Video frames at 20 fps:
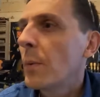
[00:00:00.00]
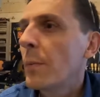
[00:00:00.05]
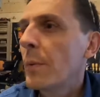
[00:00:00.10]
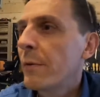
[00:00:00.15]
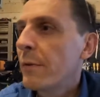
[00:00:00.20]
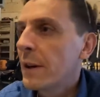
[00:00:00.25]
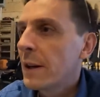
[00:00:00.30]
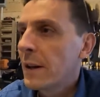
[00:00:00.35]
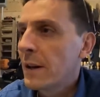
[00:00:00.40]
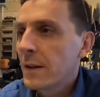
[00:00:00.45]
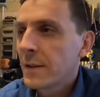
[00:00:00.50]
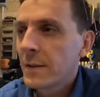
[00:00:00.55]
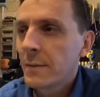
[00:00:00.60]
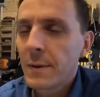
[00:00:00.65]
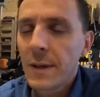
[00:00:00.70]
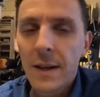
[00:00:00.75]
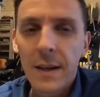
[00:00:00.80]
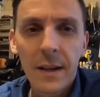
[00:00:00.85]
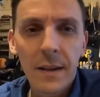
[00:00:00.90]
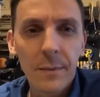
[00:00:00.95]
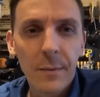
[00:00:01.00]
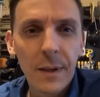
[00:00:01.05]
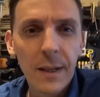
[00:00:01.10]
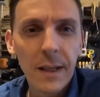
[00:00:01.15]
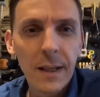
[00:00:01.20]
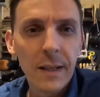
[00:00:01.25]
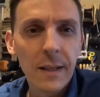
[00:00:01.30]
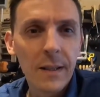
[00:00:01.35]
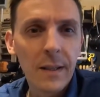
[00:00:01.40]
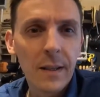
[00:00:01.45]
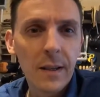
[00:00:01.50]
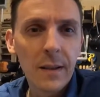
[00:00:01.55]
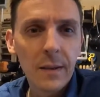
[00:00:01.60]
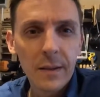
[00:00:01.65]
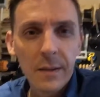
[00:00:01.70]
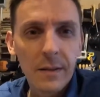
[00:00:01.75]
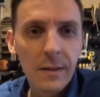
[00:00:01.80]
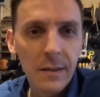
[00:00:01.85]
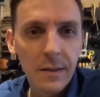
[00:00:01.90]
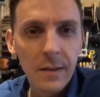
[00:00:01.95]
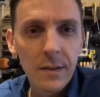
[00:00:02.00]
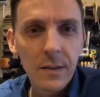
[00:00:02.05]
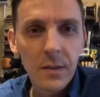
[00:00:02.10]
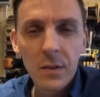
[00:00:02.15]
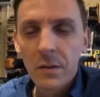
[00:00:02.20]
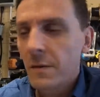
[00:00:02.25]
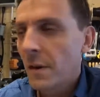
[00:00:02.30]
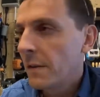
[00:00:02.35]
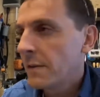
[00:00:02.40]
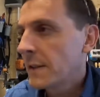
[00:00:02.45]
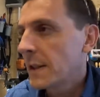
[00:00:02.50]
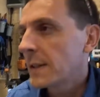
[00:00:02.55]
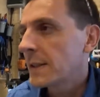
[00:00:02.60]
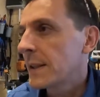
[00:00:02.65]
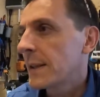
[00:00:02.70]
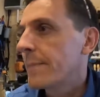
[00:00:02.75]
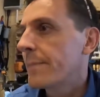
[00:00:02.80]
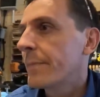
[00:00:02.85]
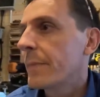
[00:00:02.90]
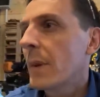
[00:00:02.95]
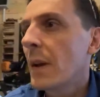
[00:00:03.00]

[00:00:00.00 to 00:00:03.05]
when we realized that we needed a 2560.